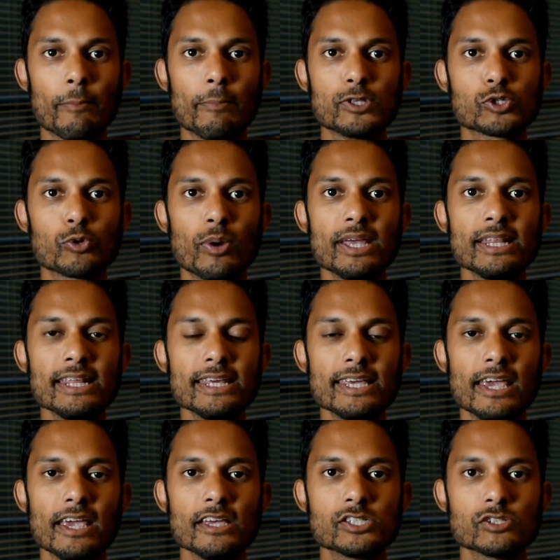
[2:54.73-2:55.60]
between the
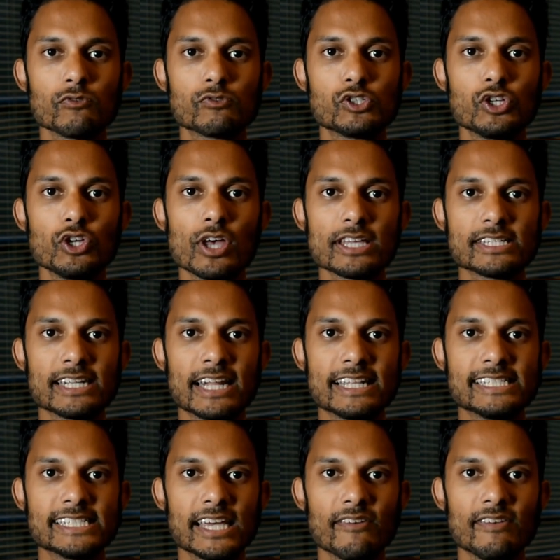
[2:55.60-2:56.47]
years of
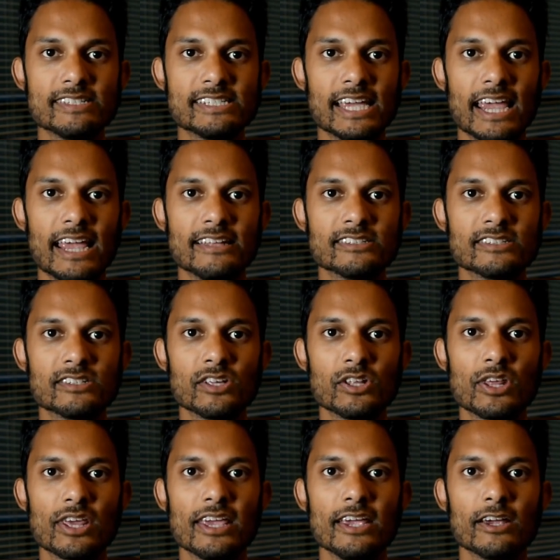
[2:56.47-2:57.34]
2017
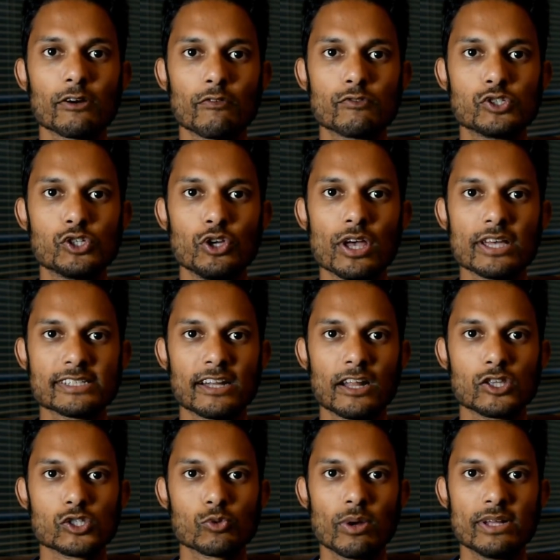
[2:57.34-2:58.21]
to the year of
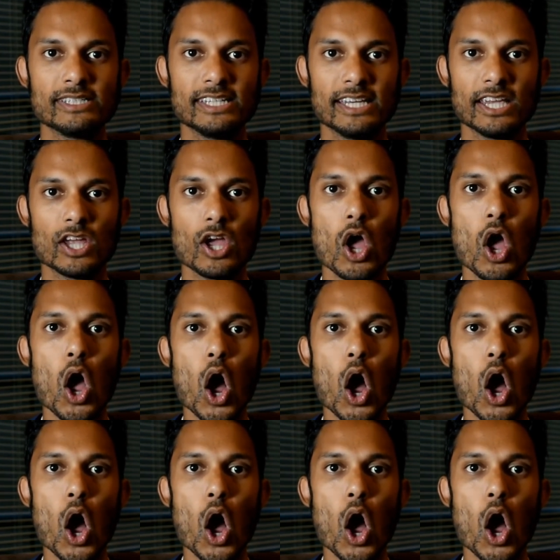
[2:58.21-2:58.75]
2020,